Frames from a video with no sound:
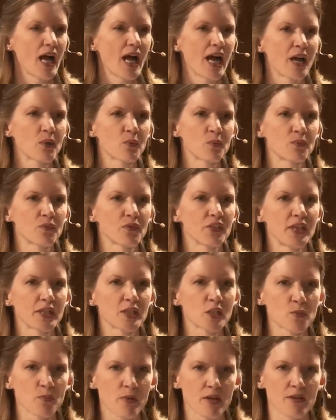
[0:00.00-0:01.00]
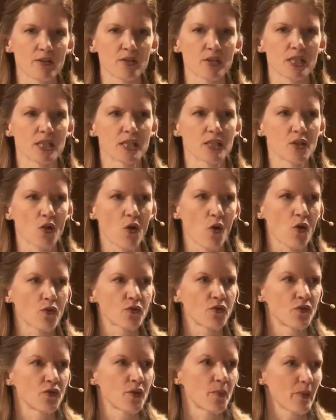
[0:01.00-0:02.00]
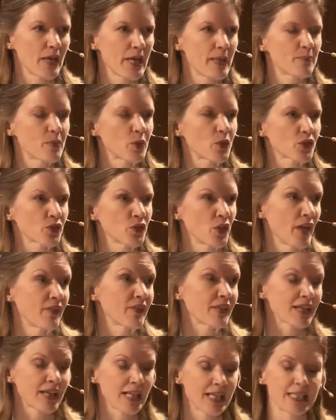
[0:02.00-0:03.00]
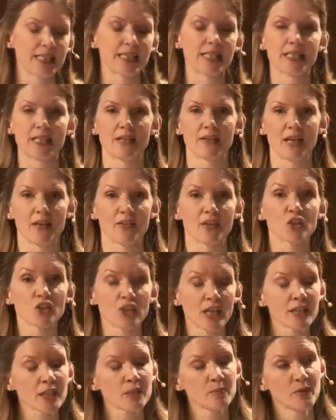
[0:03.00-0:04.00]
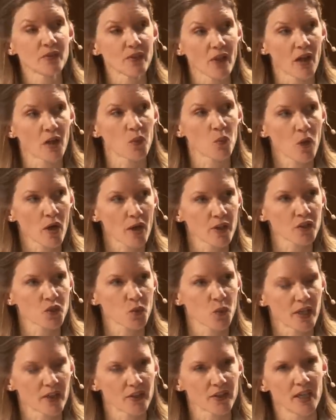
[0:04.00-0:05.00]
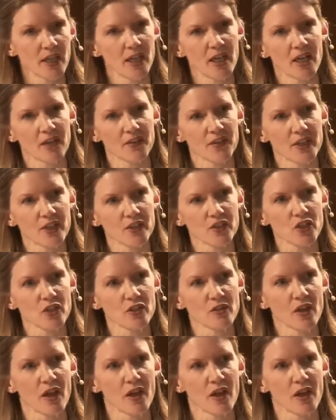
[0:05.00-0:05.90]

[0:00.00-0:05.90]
and the experiences of the people and the ladies and the gentlemen that I worked with that